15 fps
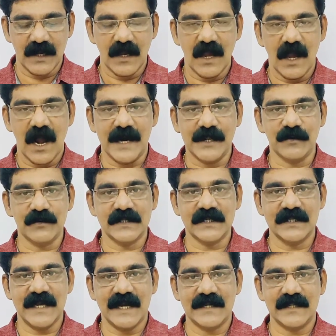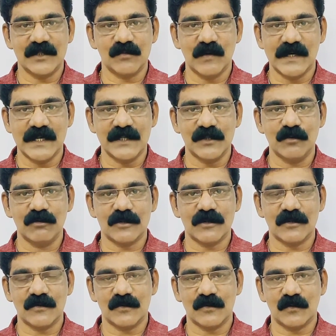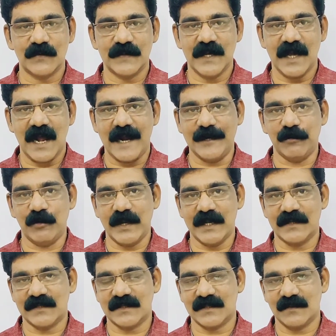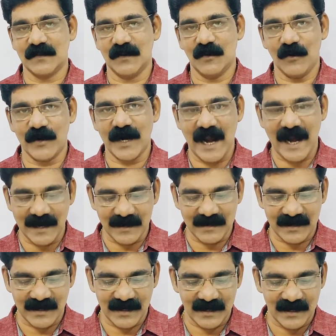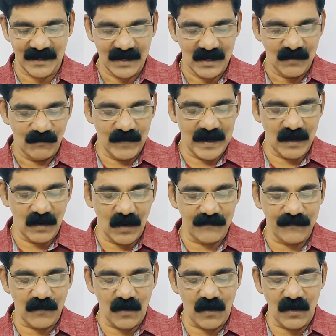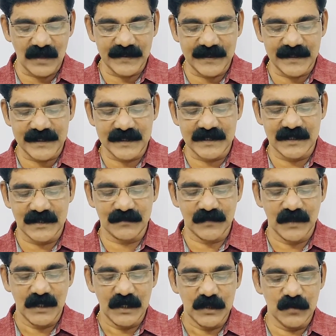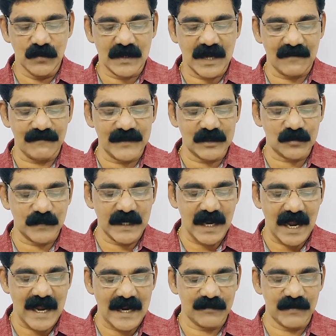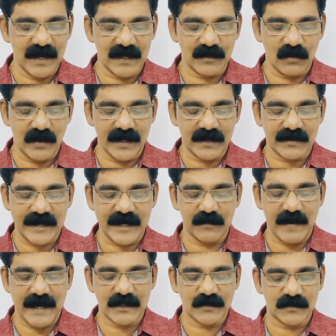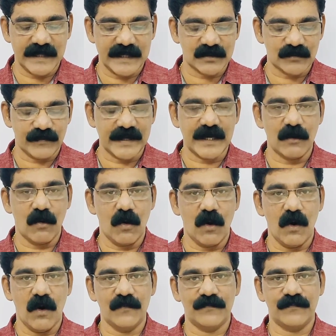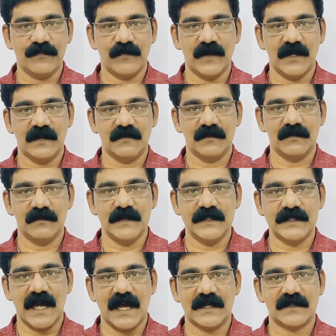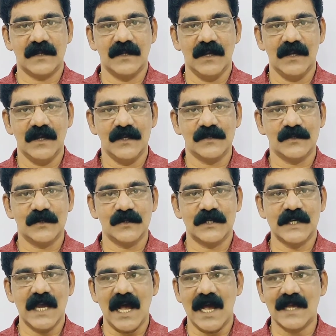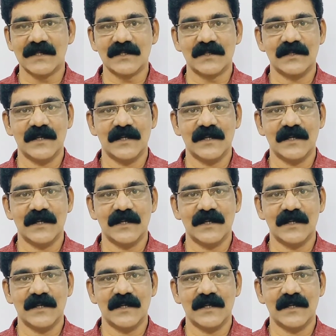and you see that this word is used to show the annoyance or angry. Well, of all the nerve, you come with me and we are going right back to that very awful wizard. So she asked